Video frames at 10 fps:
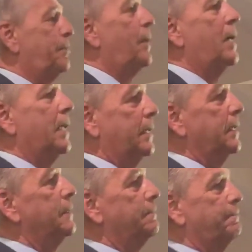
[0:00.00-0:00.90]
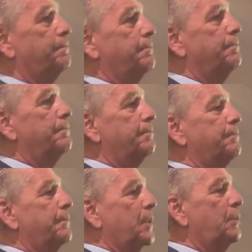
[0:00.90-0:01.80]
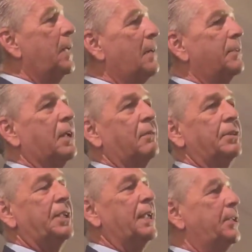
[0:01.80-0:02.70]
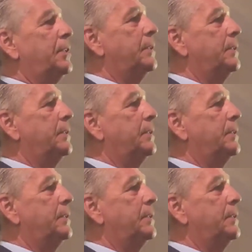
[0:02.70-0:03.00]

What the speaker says: spot, we'll have a conversation.